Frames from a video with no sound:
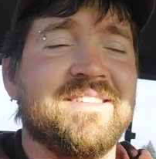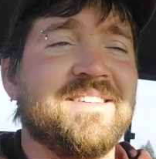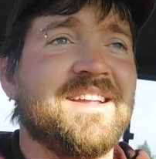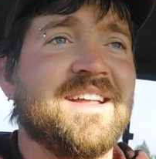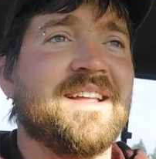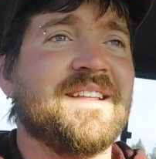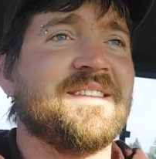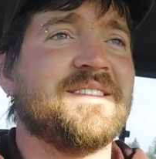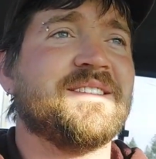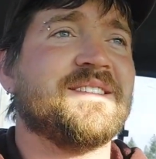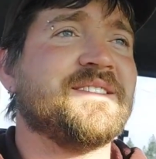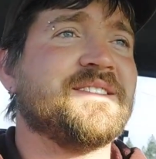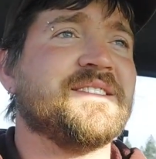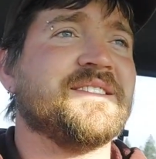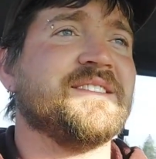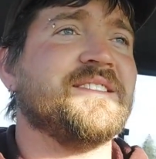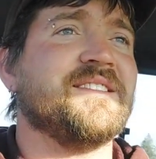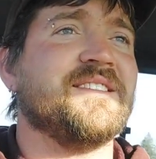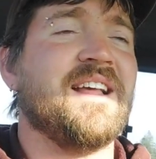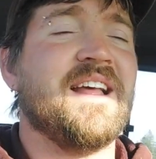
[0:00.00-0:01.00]

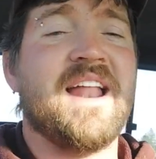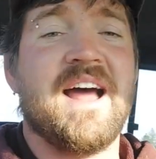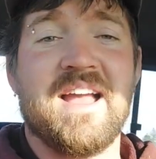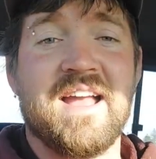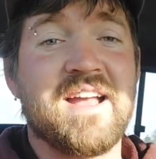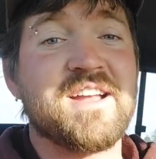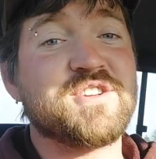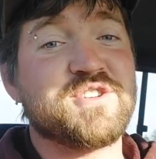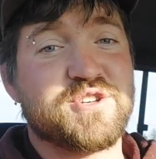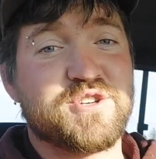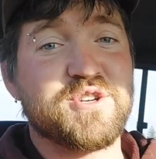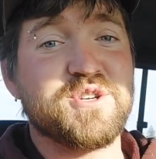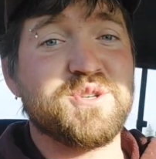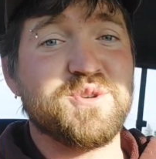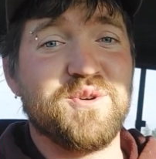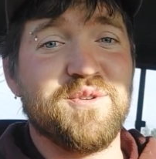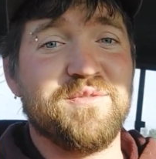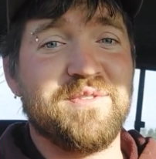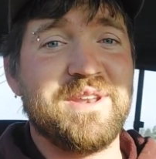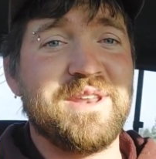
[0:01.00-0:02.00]
and I actually should do
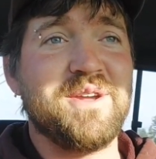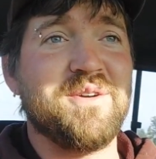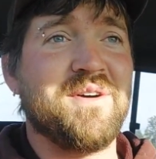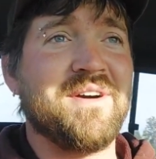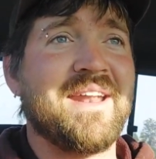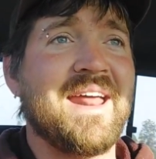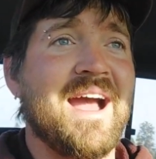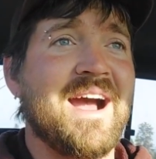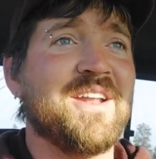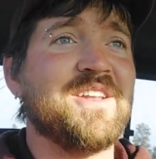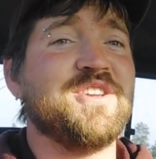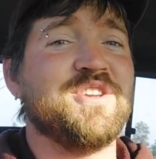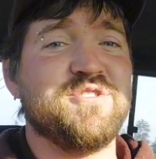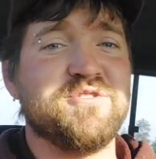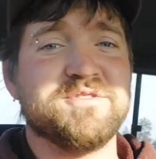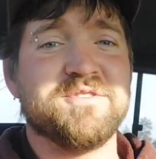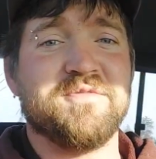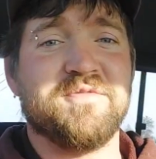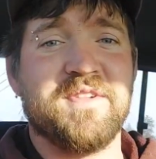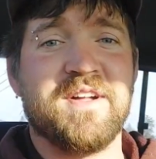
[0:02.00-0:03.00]
a video on how to
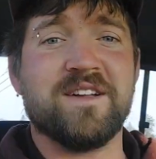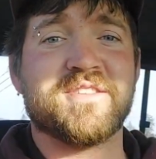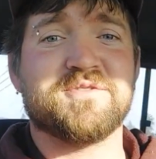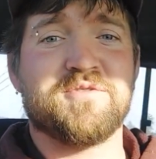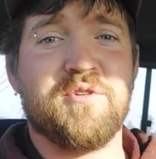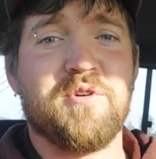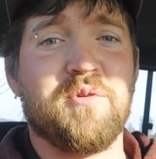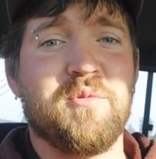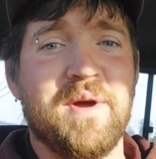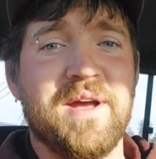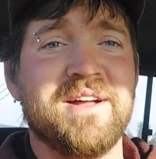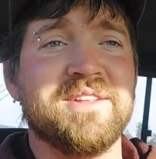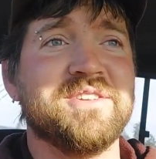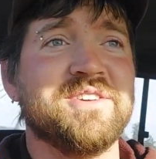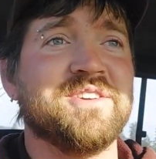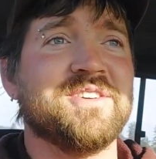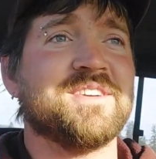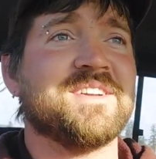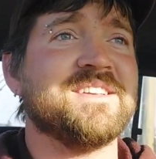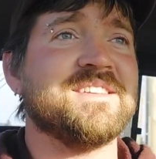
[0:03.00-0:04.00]
use a flux core
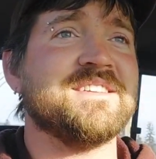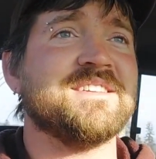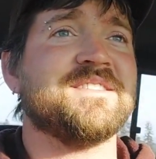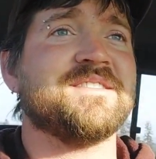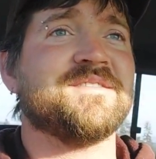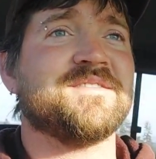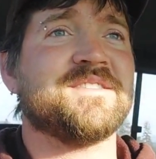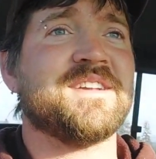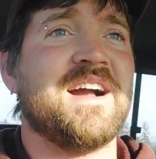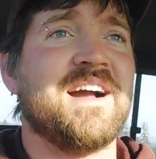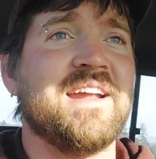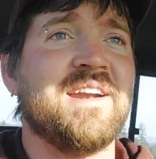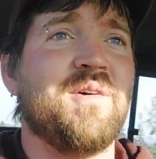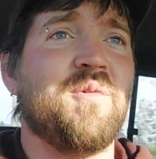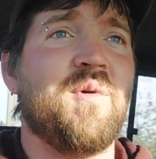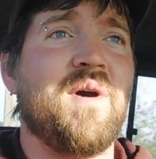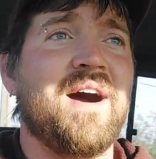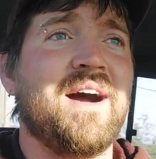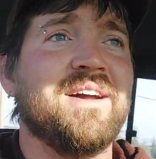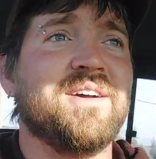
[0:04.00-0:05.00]
welder, because it's kind of
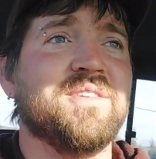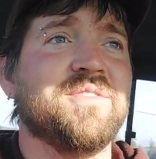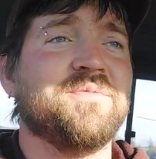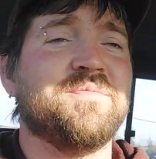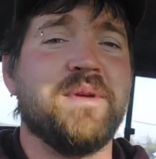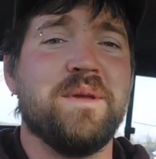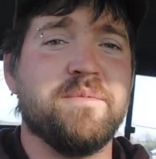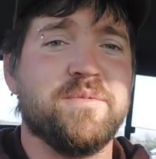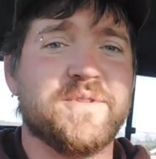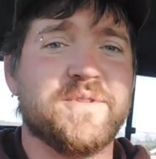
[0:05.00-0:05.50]
wild. People